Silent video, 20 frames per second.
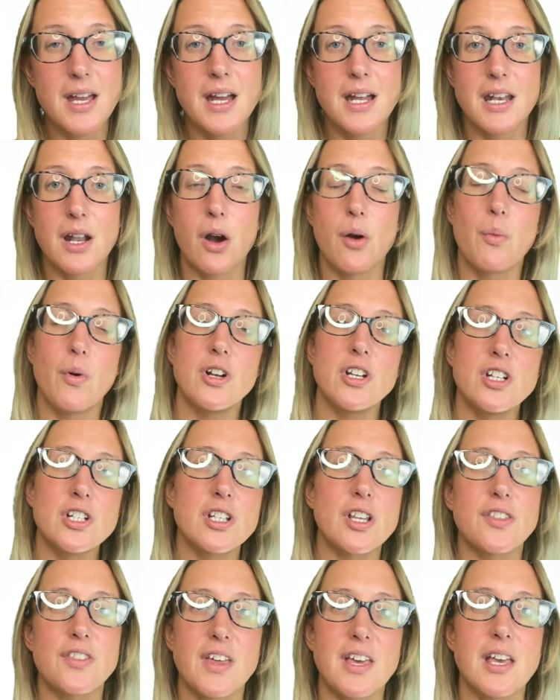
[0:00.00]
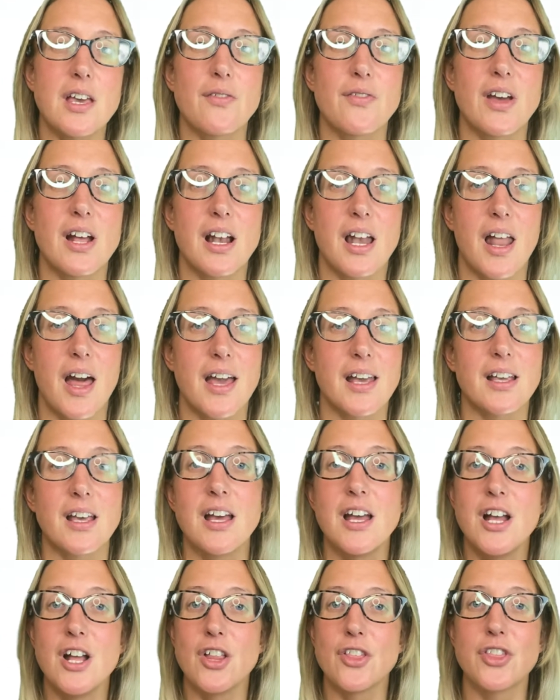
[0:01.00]
Now, I want you to think of it like
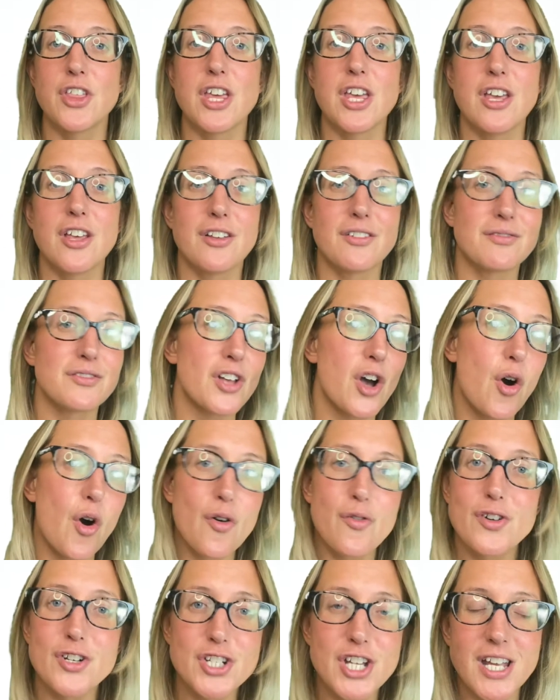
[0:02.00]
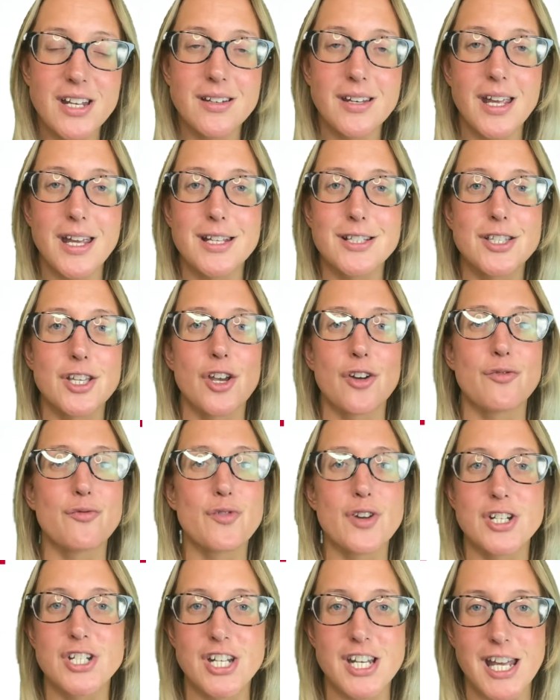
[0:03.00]
the origin is the
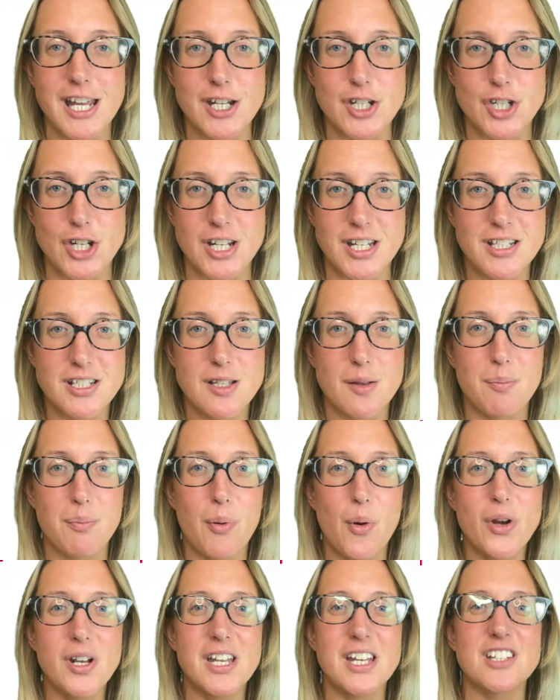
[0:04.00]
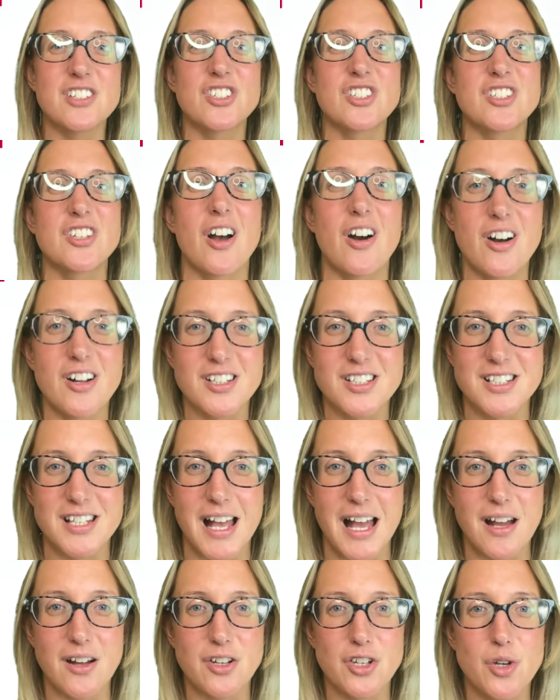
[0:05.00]
origination. It's the point it starts
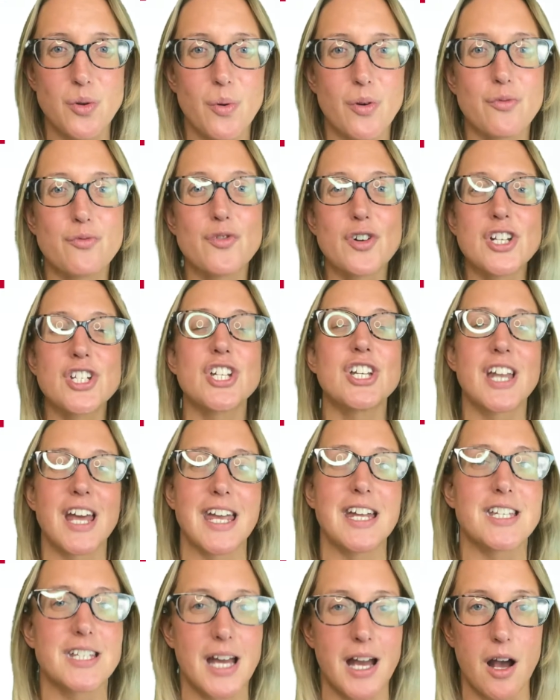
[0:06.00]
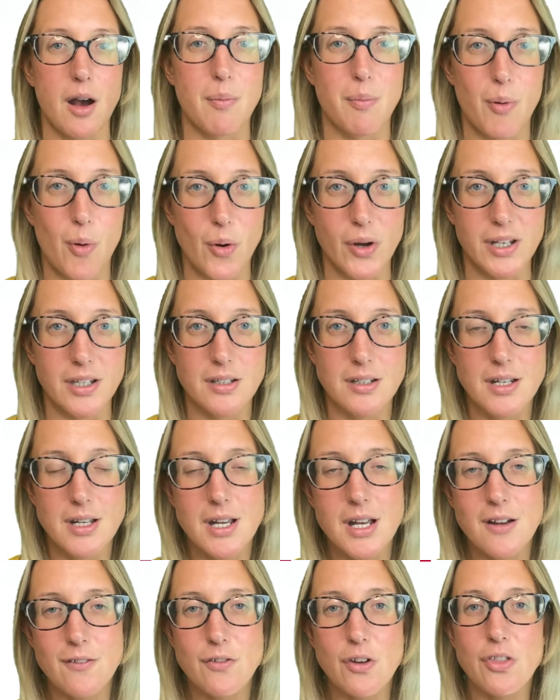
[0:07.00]
at. You originate at a point.
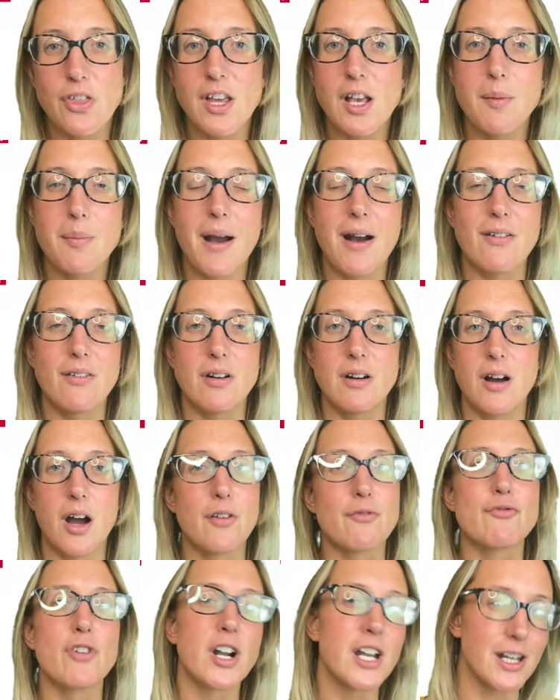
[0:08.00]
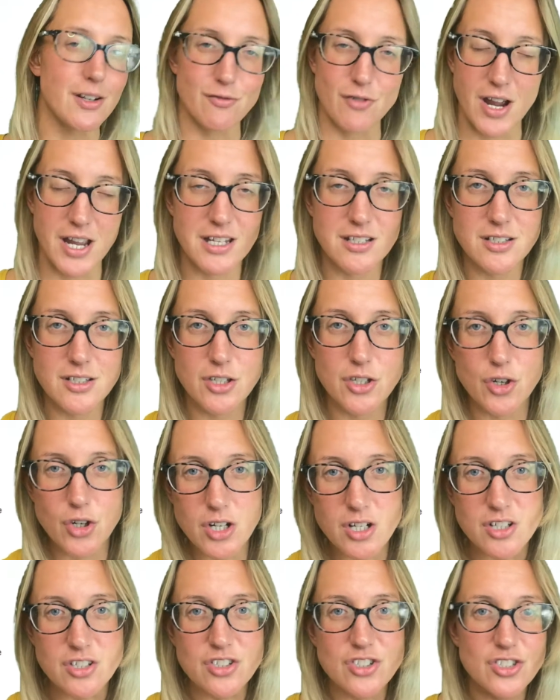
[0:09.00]
If you think about a running race, you're
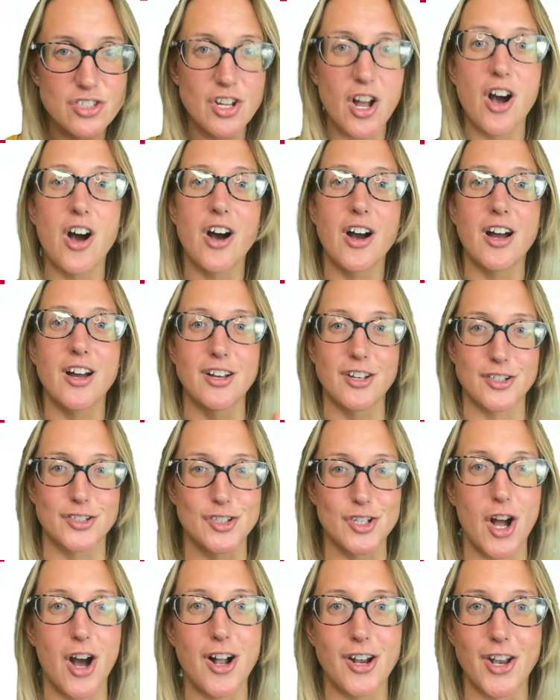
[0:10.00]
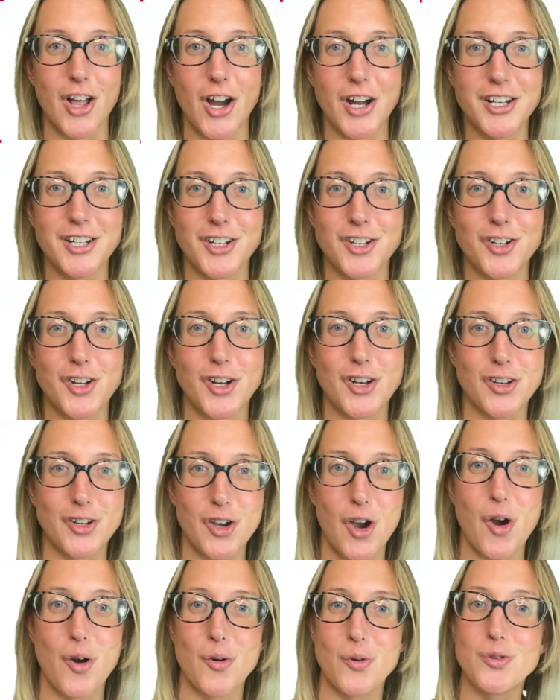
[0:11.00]
going to start at a start line and you're going to
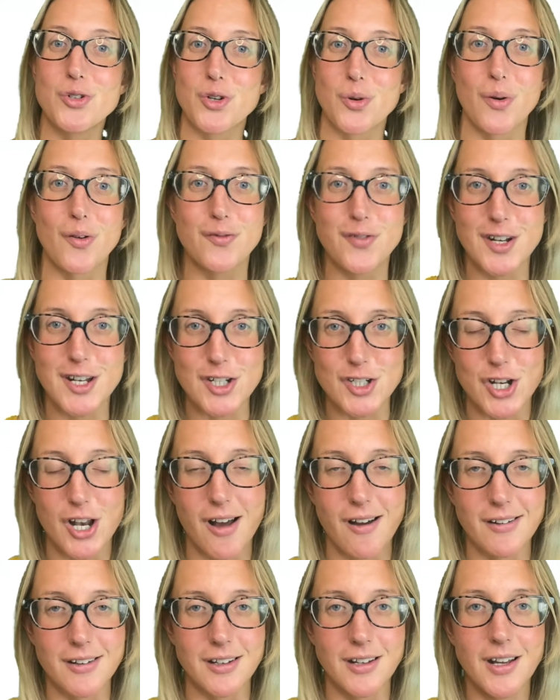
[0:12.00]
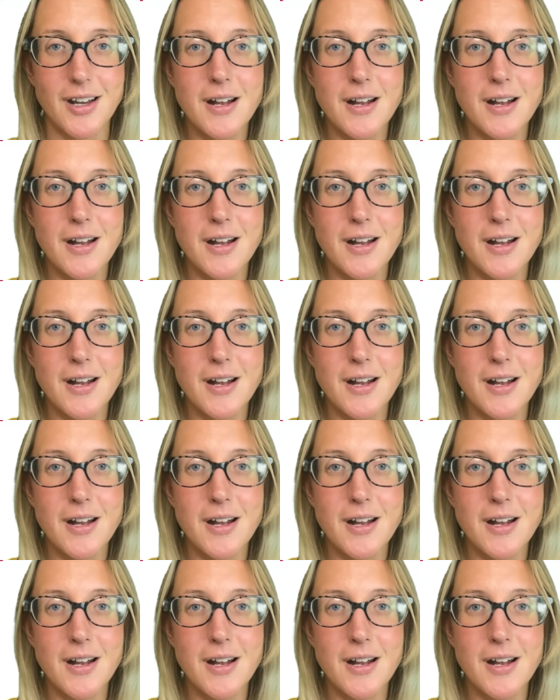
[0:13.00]
go to a finish line.